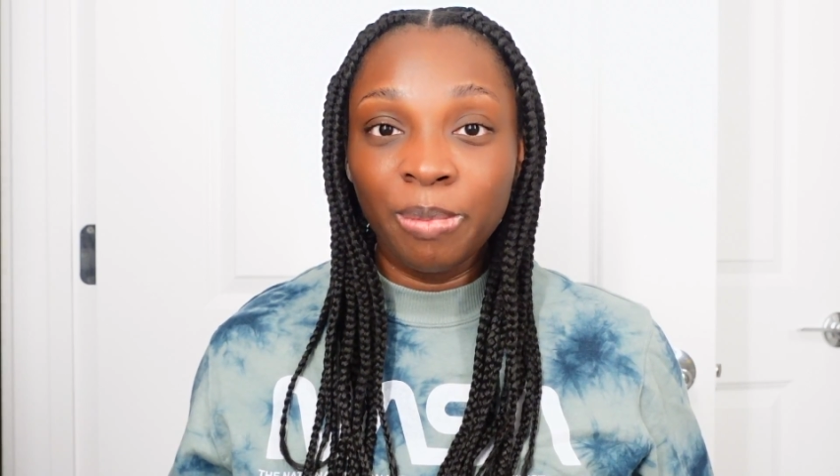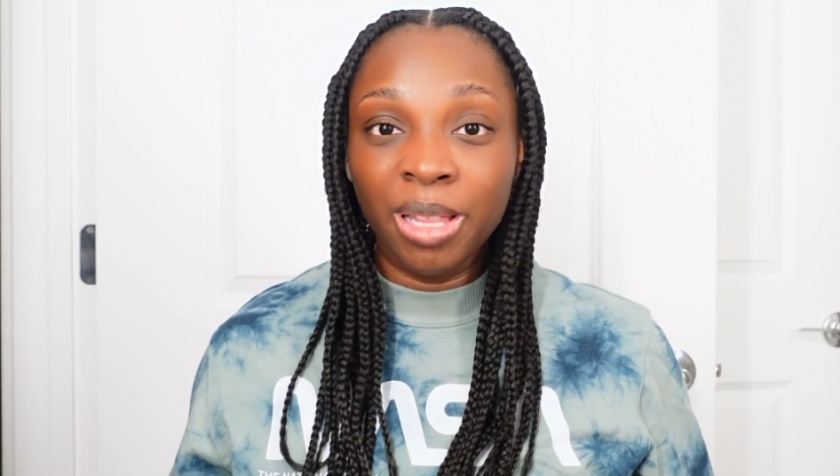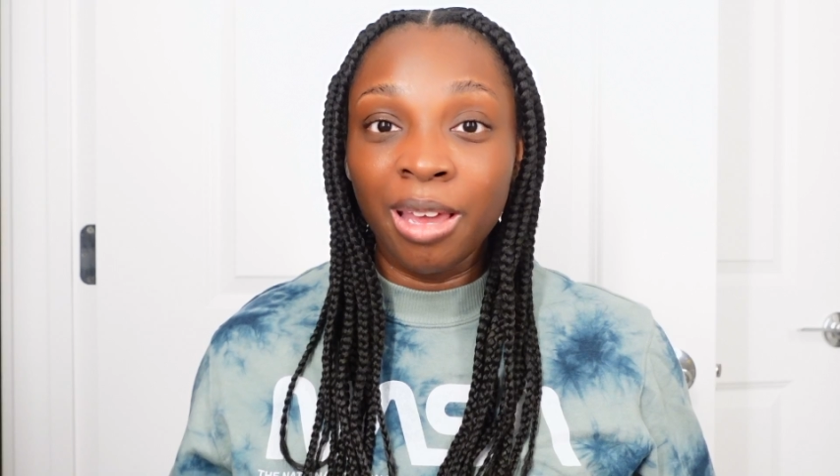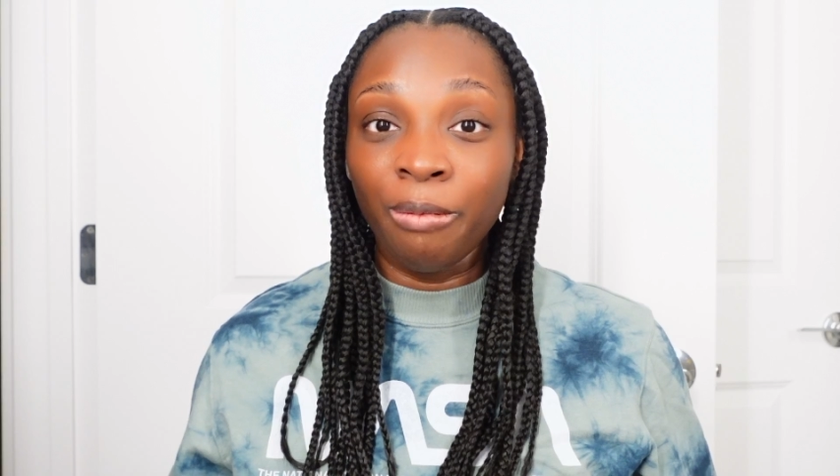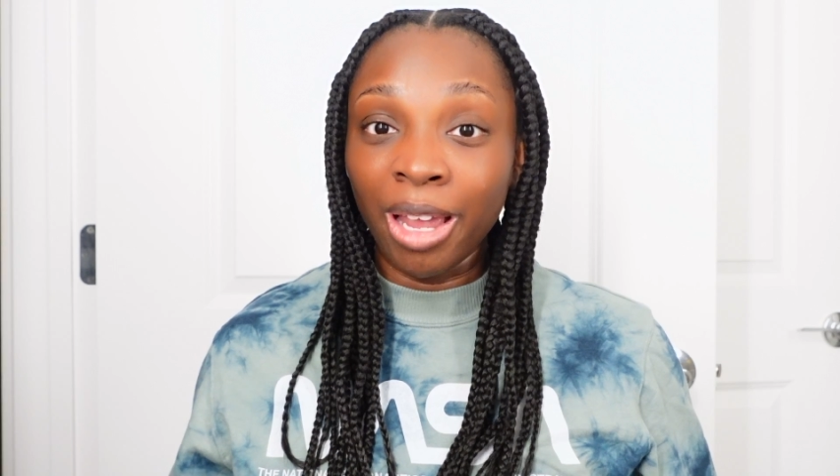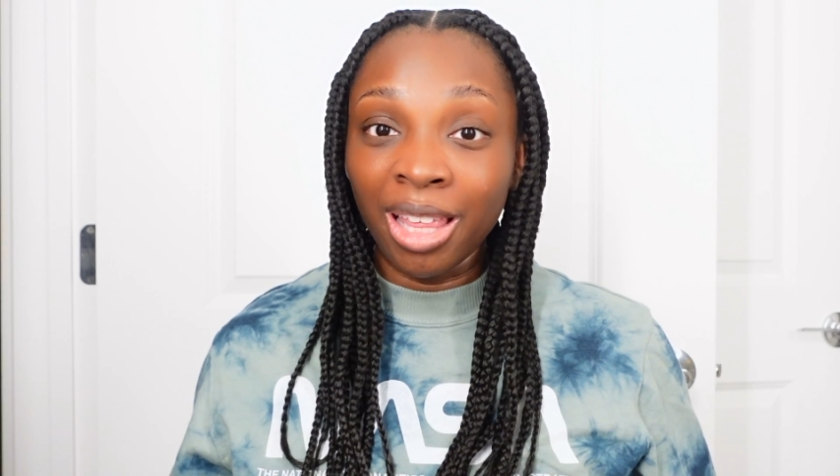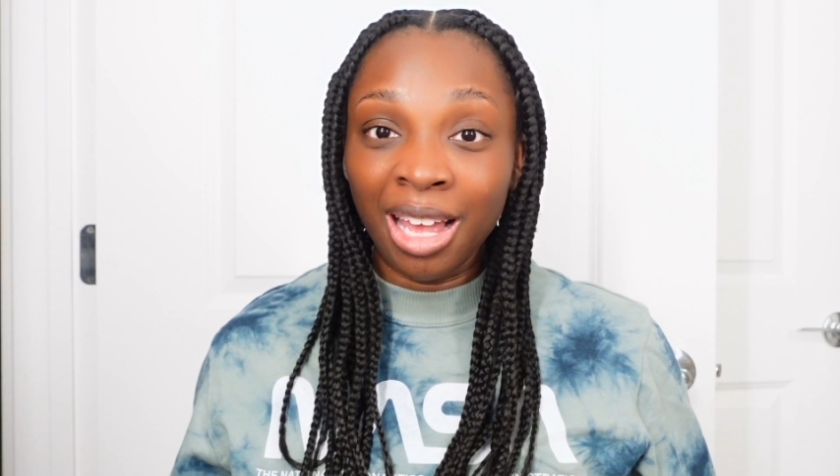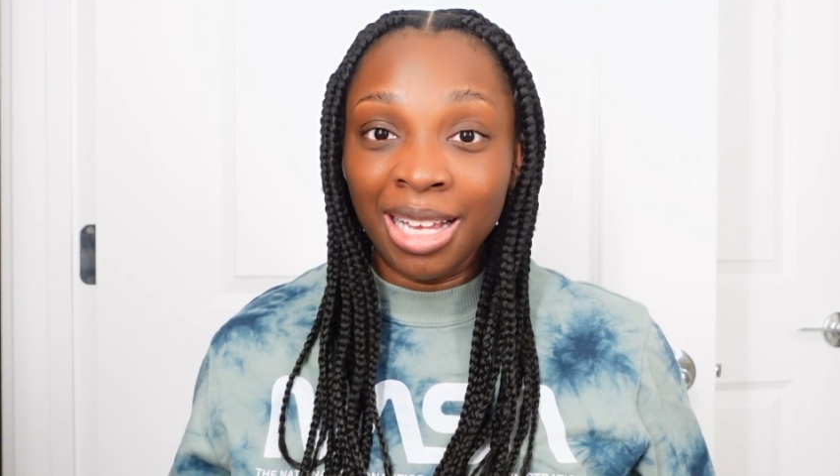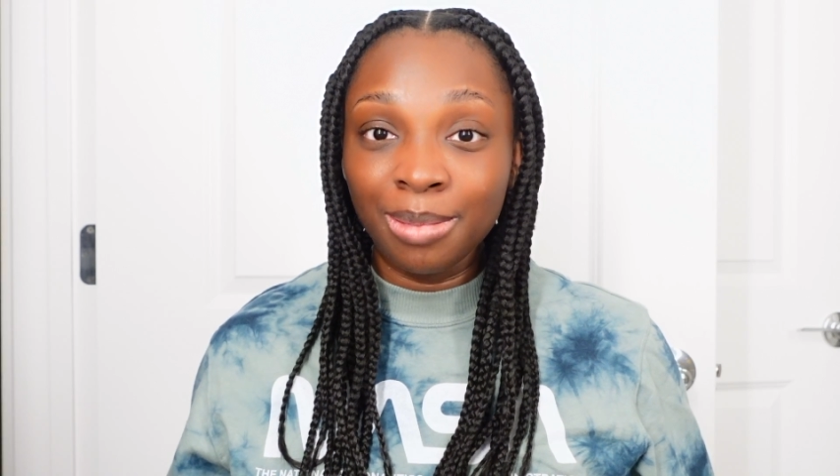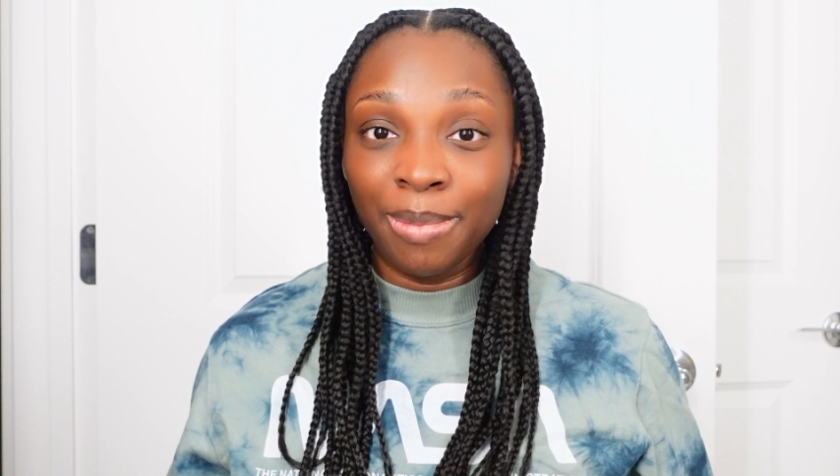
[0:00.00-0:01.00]
but they wait
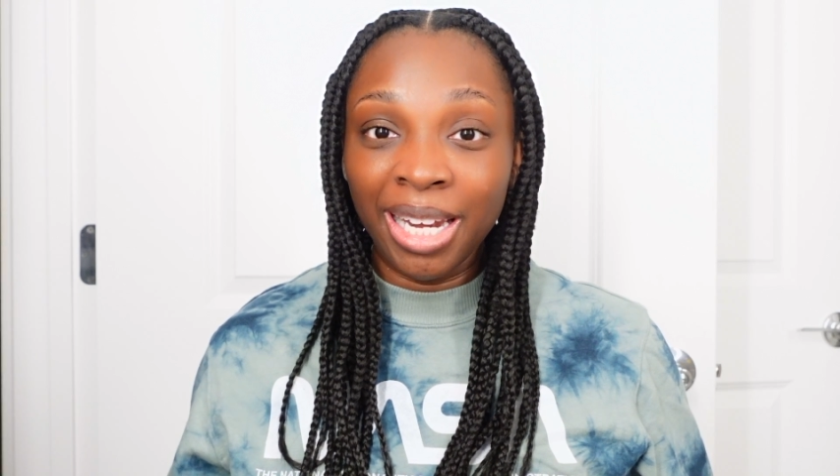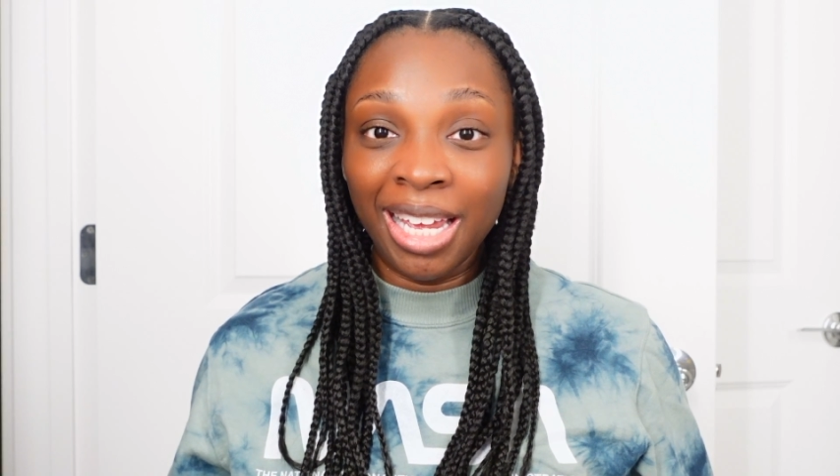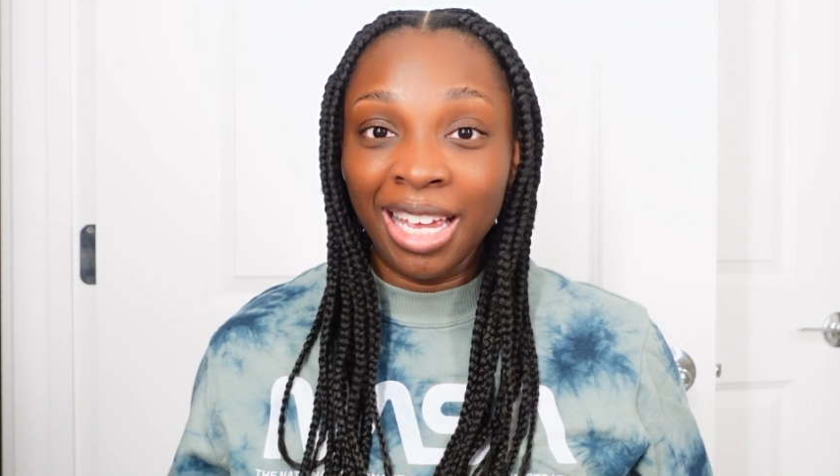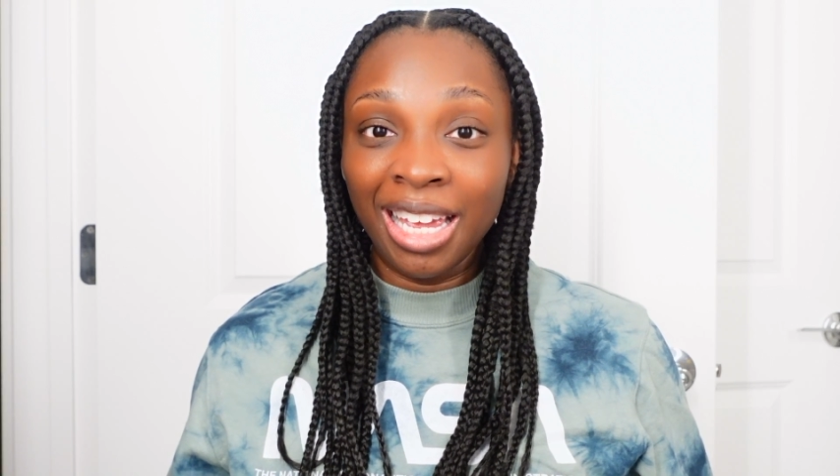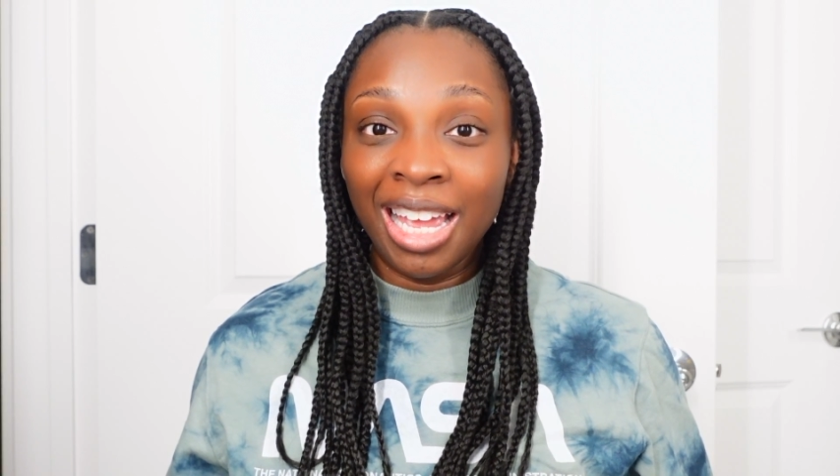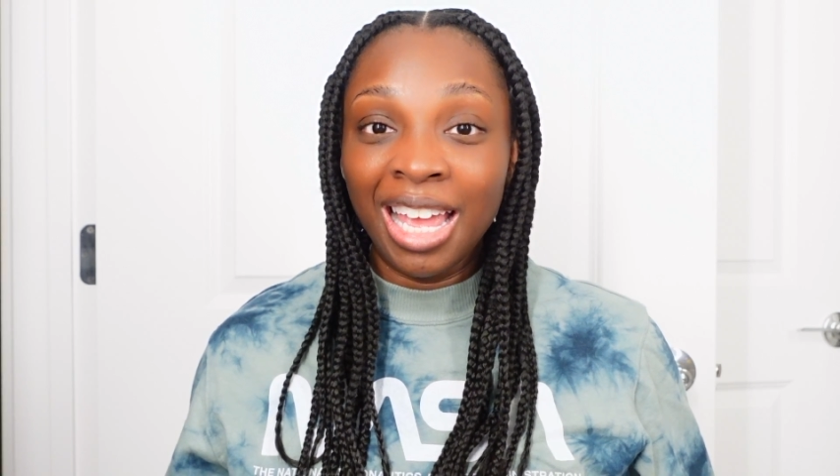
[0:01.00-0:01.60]
last minute,